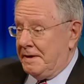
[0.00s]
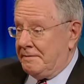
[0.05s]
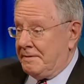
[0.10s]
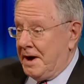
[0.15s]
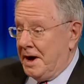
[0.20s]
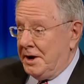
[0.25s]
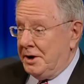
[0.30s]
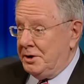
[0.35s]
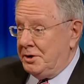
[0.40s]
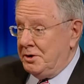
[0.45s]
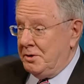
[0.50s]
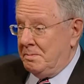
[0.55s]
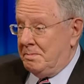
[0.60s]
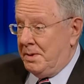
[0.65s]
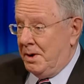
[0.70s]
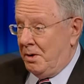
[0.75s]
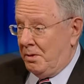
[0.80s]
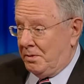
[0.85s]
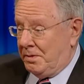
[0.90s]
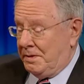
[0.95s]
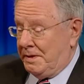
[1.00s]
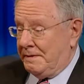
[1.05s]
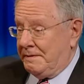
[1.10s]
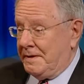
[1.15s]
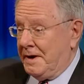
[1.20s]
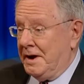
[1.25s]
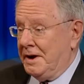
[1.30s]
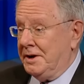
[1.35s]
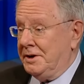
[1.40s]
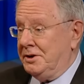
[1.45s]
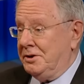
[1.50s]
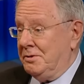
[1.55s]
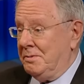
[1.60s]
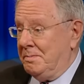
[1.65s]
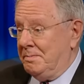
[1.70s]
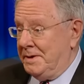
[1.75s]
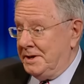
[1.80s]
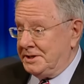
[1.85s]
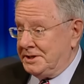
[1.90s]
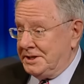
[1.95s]
they've got to do both. They've got to do
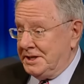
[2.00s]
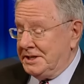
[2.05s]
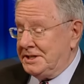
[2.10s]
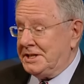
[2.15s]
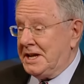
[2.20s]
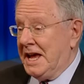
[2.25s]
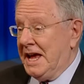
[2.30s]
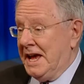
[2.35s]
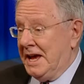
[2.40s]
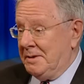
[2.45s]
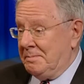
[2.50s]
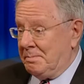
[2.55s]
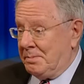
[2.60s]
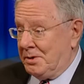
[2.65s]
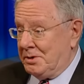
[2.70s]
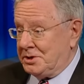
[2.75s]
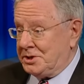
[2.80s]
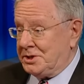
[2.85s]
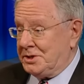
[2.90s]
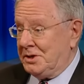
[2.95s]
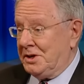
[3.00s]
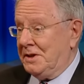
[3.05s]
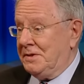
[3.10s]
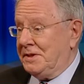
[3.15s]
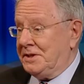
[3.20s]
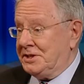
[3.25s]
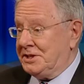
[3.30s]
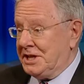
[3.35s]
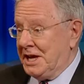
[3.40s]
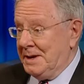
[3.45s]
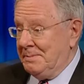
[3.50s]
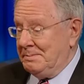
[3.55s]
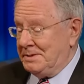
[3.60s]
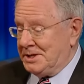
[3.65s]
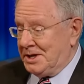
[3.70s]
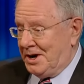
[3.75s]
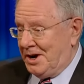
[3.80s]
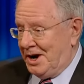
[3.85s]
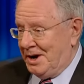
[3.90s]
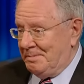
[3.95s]
business and personal at the same
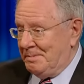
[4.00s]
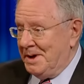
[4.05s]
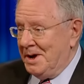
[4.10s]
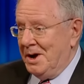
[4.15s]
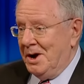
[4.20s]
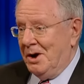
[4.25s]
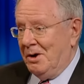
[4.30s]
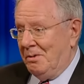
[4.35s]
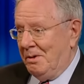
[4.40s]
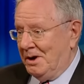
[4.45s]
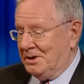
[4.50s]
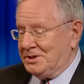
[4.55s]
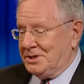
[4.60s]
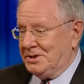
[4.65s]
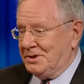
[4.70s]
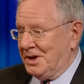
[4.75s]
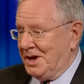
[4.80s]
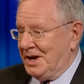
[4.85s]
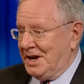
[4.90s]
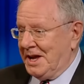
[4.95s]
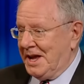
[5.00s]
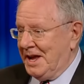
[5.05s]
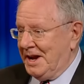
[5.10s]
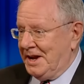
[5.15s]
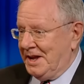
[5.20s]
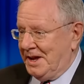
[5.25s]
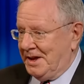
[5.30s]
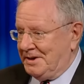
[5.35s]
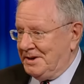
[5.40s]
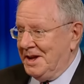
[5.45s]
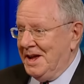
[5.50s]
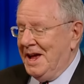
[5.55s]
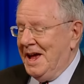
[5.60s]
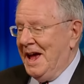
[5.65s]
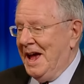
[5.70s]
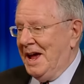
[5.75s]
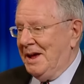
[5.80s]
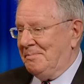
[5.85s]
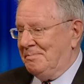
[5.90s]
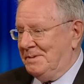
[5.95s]
time, or else they're going to get hit.
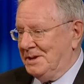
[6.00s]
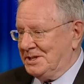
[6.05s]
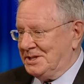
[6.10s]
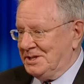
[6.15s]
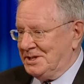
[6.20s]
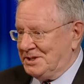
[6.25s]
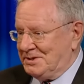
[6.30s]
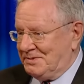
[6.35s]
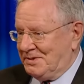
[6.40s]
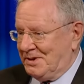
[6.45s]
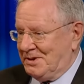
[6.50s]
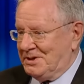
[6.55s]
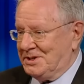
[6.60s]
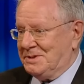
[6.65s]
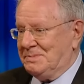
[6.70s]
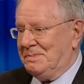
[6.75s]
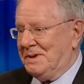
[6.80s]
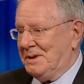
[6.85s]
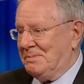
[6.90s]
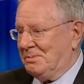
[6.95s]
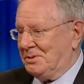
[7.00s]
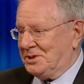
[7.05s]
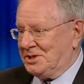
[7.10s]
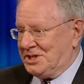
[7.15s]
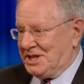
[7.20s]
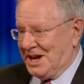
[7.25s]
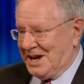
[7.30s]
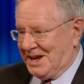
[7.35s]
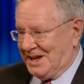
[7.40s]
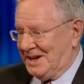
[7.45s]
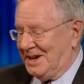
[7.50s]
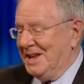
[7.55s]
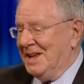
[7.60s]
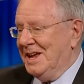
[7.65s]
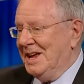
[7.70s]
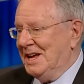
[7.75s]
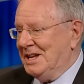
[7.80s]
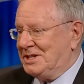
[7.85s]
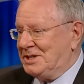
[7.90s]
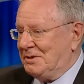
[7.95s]
Hey, business first, people second. Yeah,
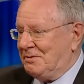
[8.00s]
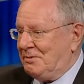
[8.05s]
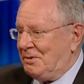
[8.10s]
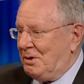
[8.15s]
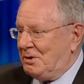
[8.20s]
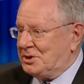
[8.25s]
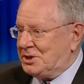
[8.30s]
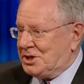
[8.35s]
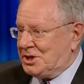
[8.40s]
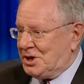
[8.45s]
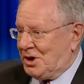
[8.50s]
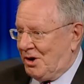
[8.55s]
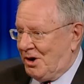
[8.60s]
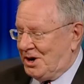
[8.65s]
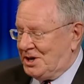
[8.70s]
and, and that's what he charge.